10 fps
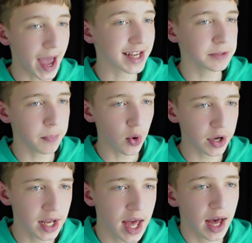exit
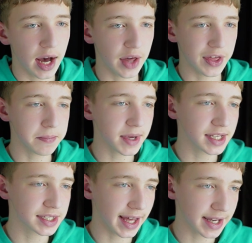point, that
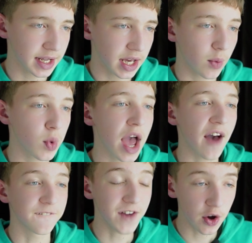means that we
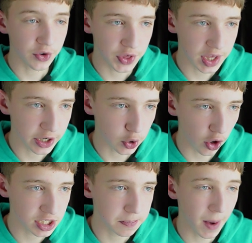have found the
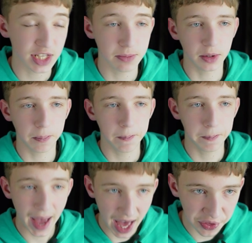shortest possible
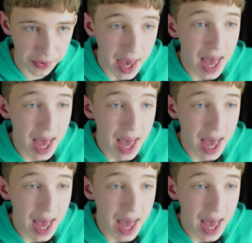path.